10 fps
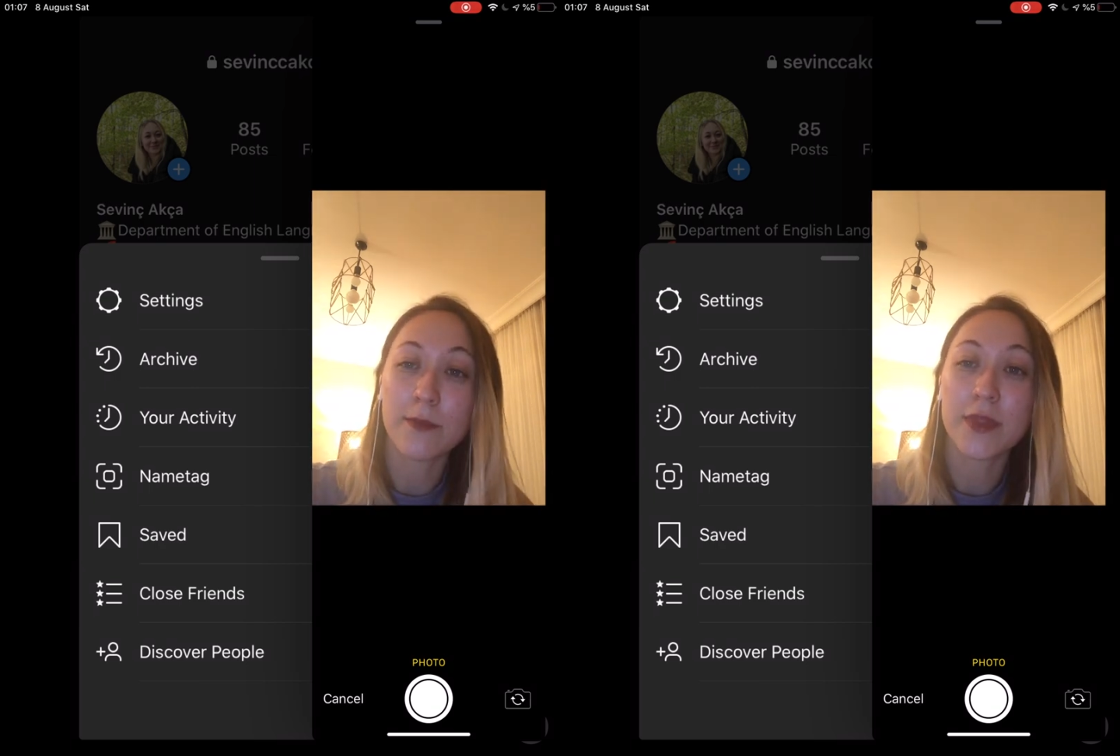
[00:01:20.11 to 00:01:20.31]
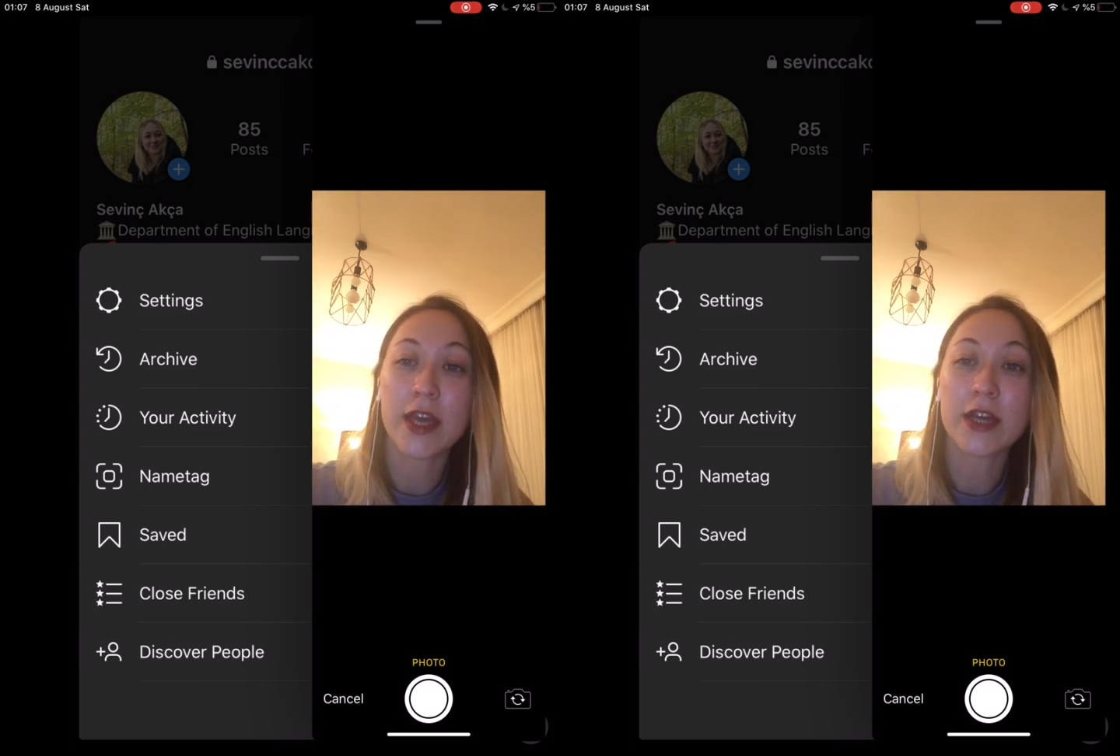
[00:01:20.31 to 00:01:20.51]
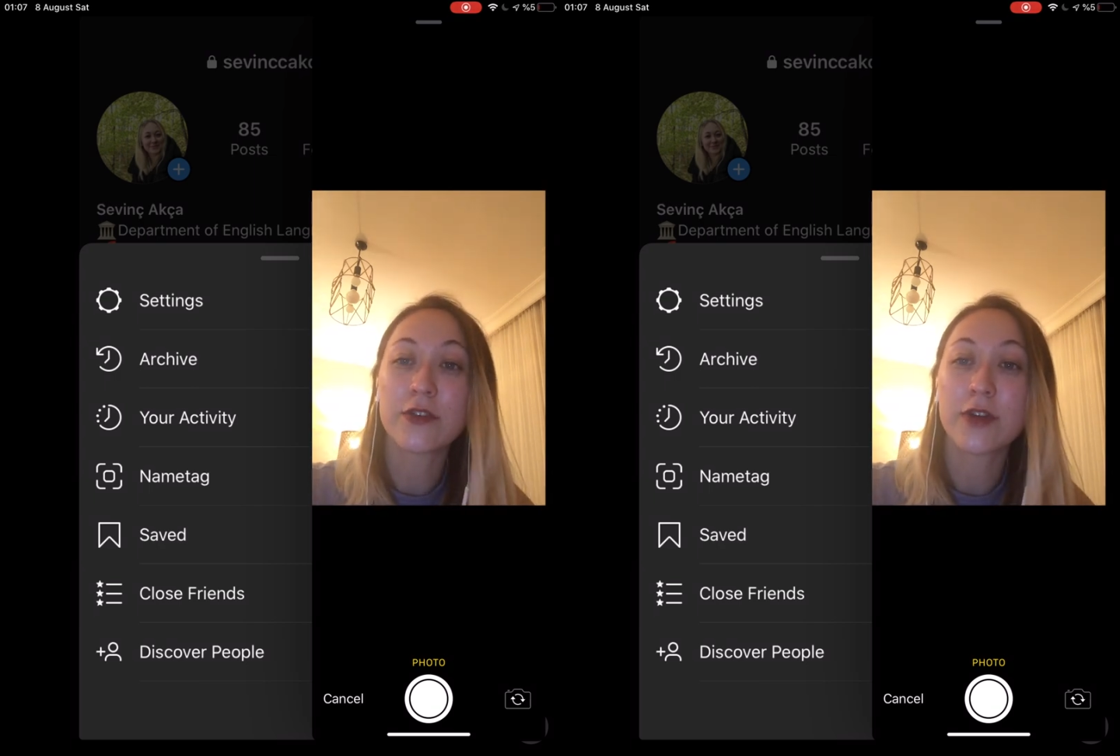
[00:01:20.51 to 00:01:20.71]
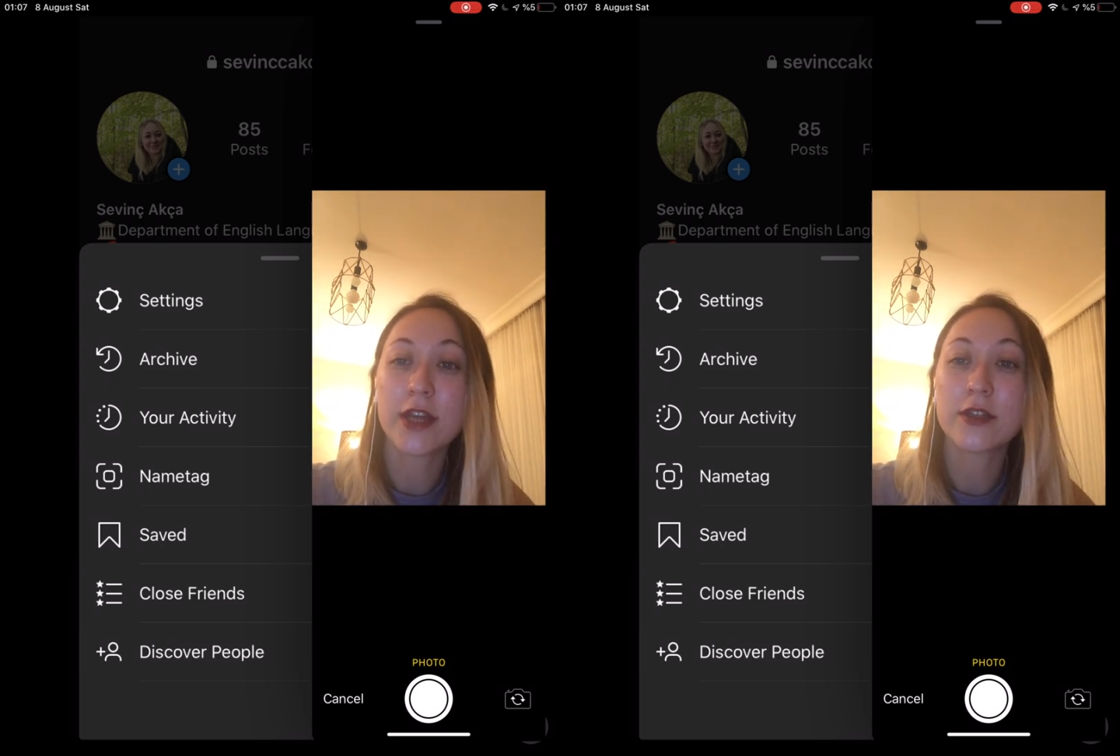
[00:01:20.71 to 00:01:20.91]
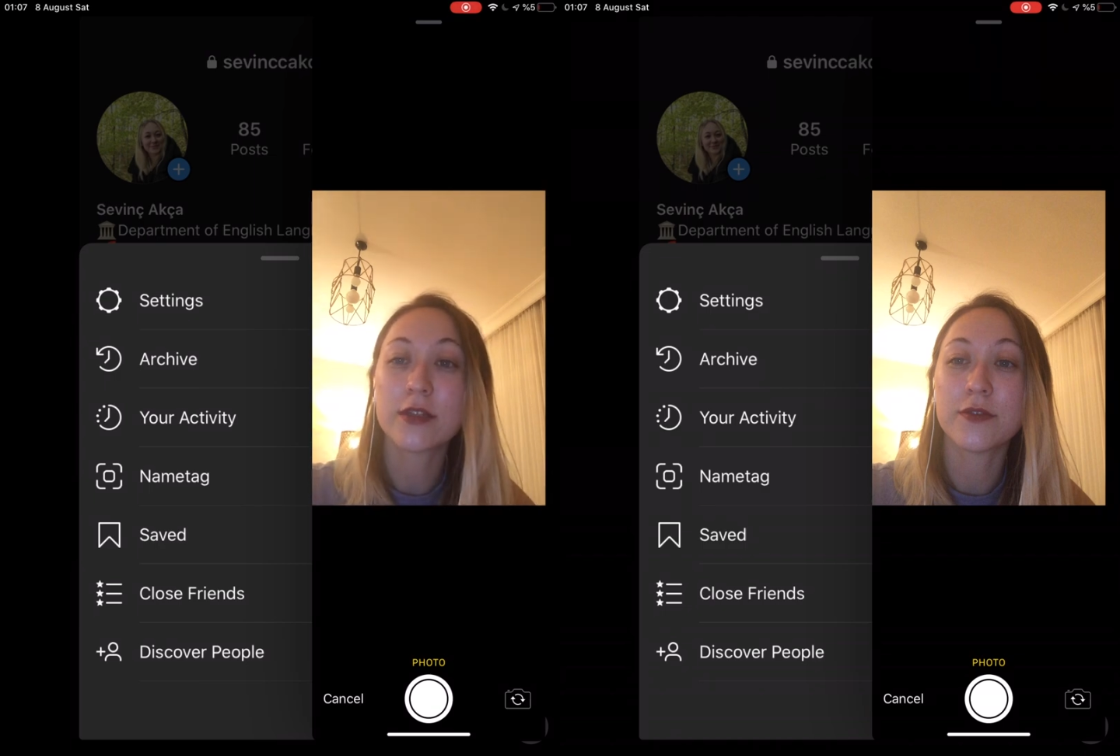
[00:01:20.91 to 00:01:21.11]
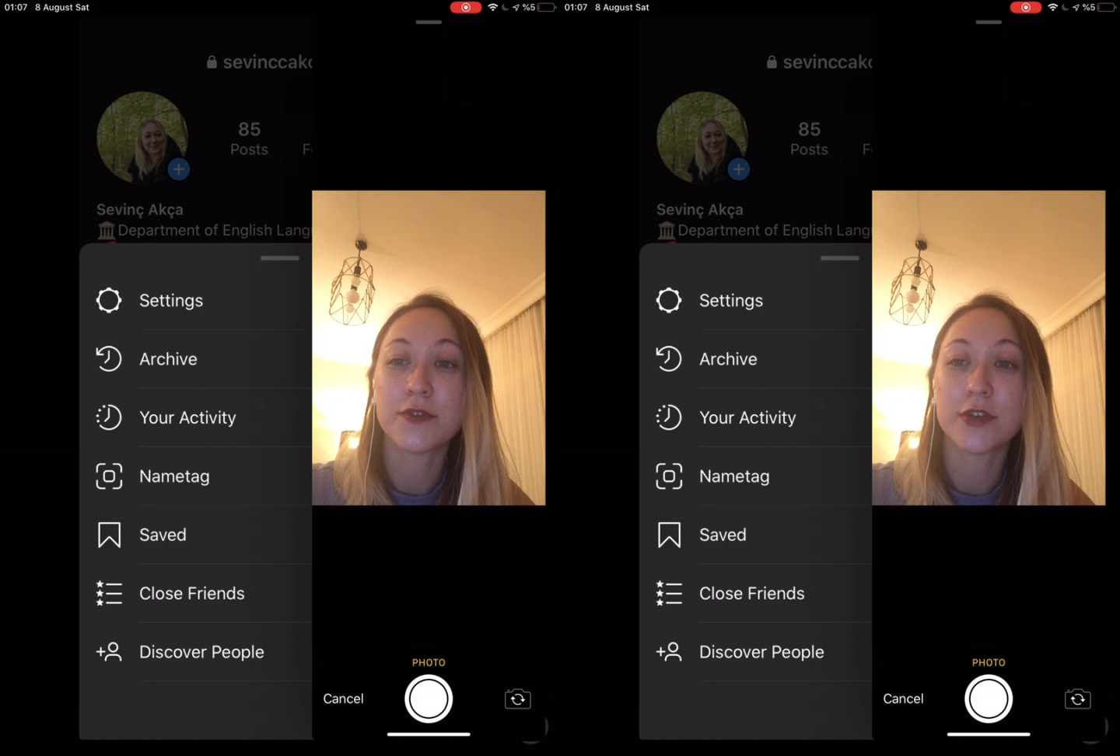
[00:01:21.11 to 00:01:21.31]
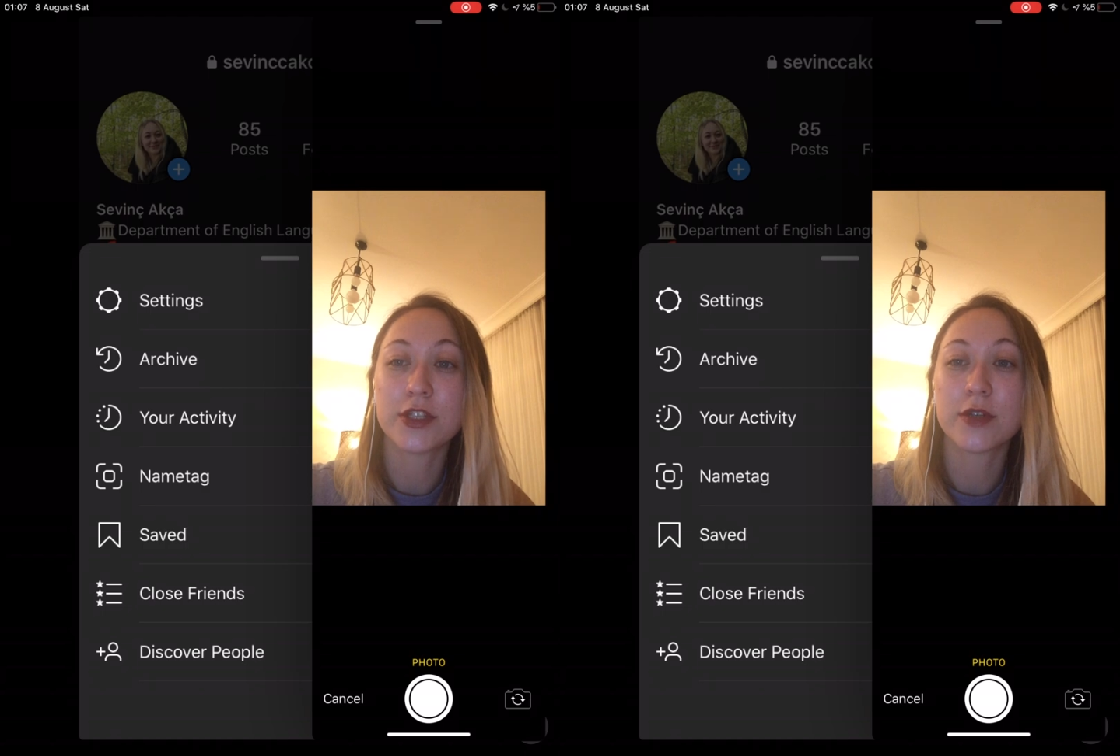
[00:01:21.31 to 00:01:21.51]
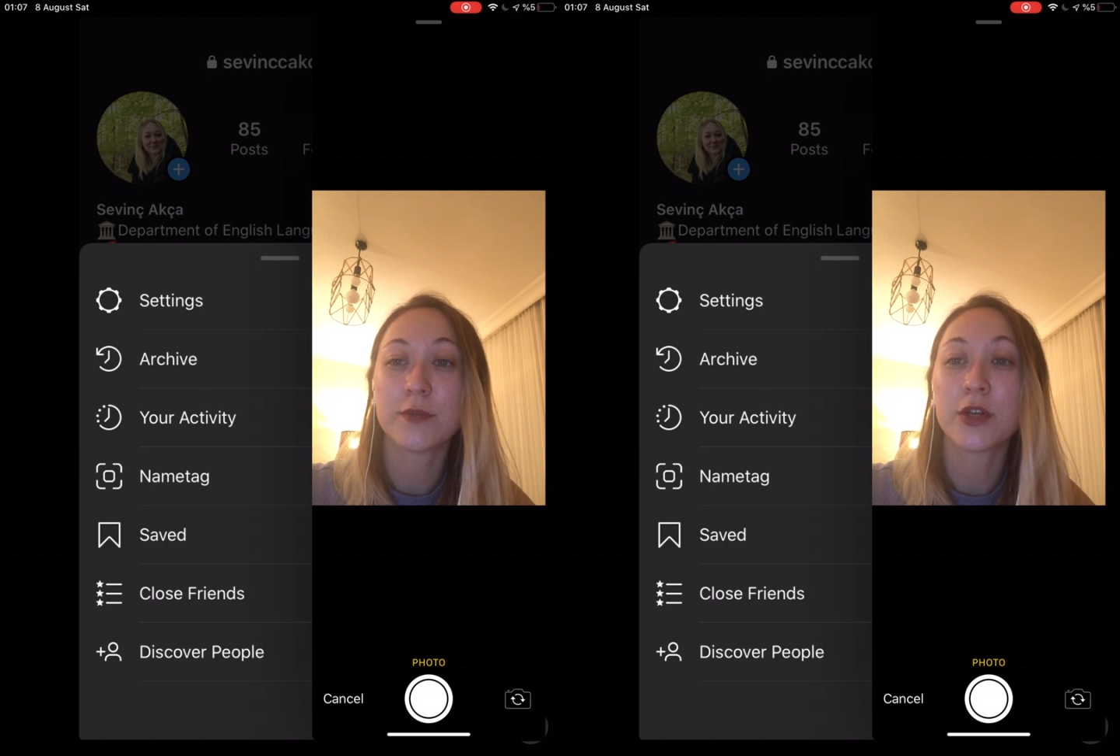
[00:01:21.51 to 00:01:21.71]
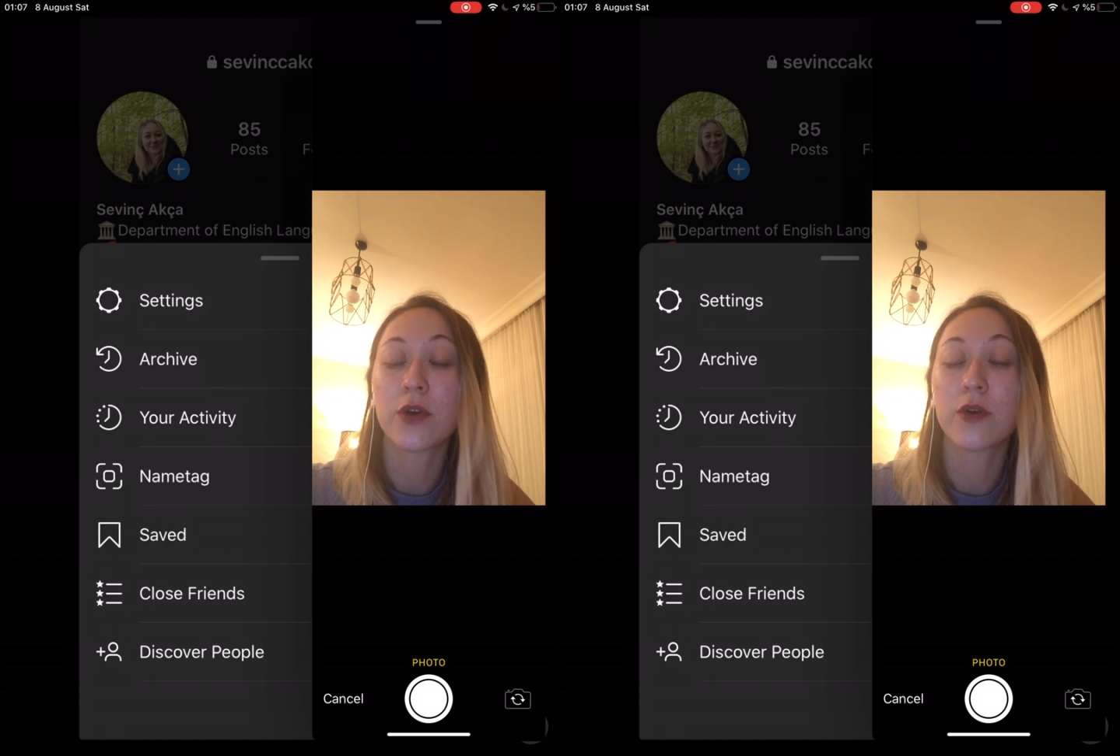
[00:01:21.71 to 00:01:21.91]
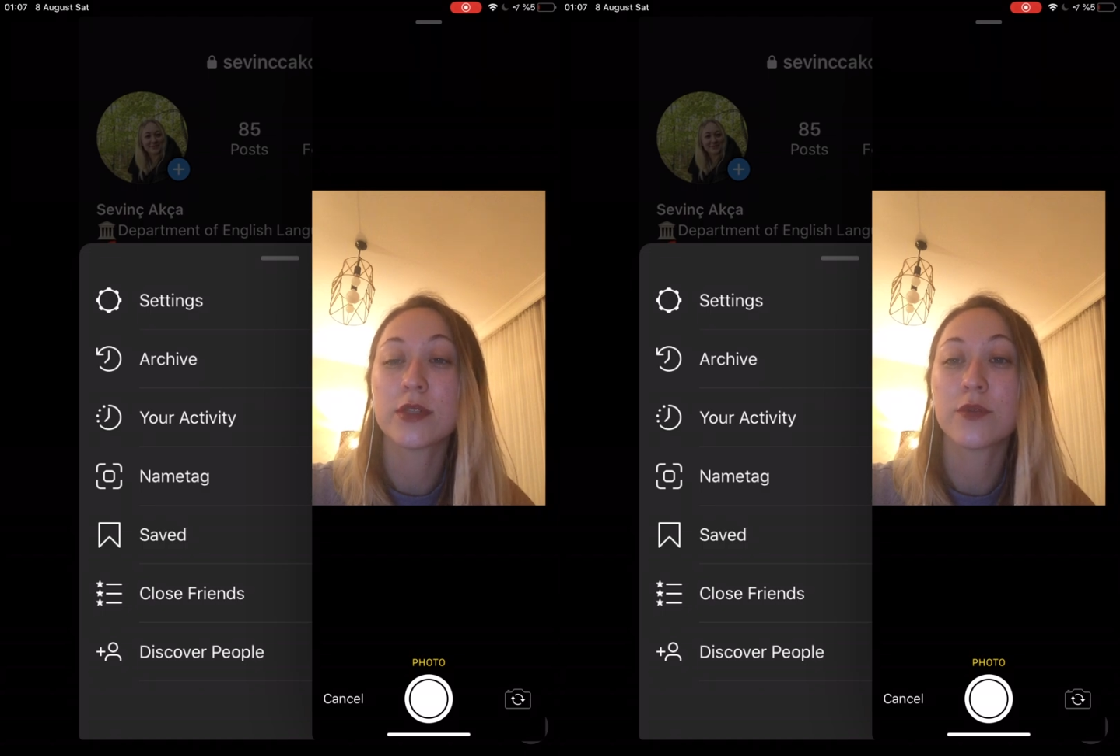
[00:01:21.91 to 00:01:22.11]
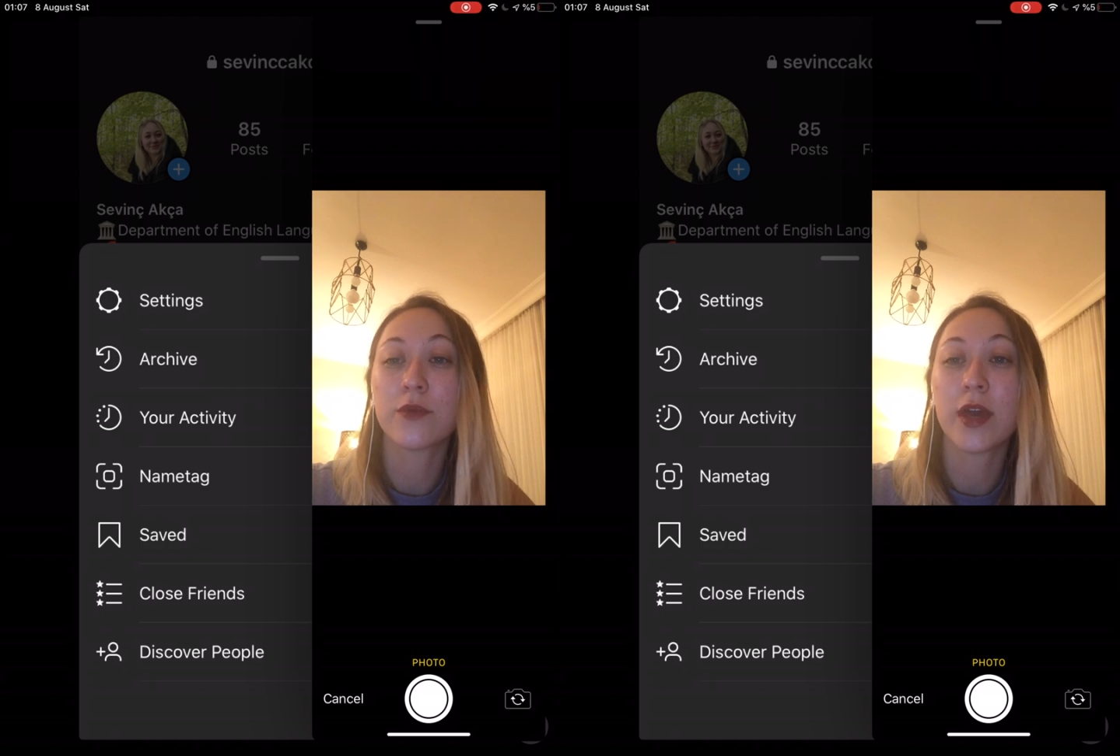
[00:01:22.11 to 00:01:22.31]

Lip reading: they created the feature because the way